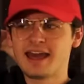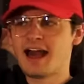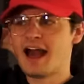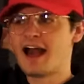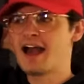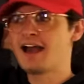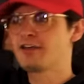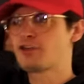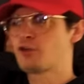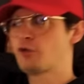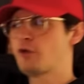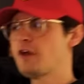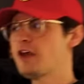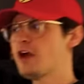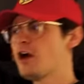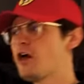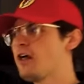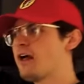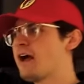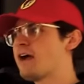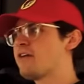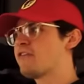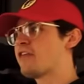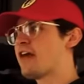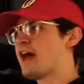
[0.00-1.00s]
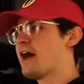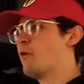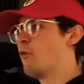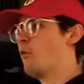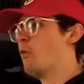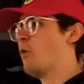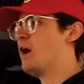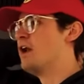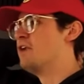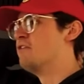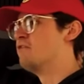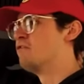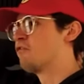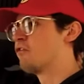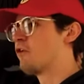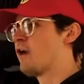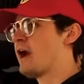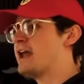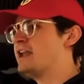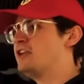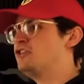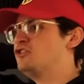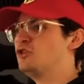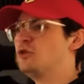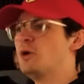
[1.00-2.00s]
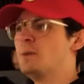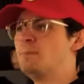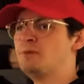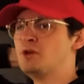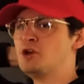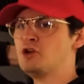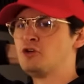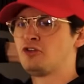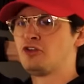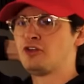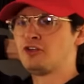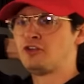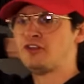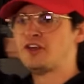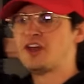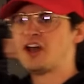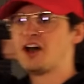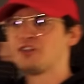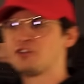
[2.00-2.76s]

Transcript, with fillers: guys, we all have that one friend who abuses the